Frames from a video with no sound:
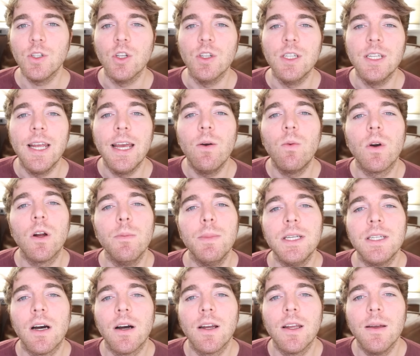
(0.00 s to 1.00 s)
so today we're gonna
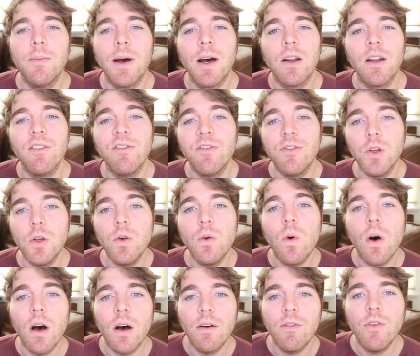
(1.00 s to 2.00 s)
to be talking about a
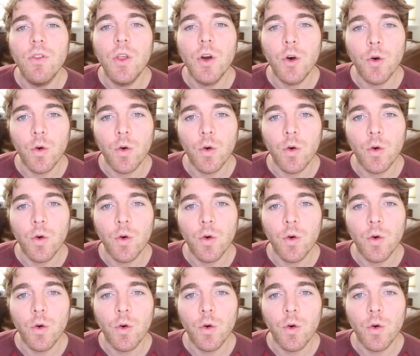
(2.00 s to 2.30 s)
few of the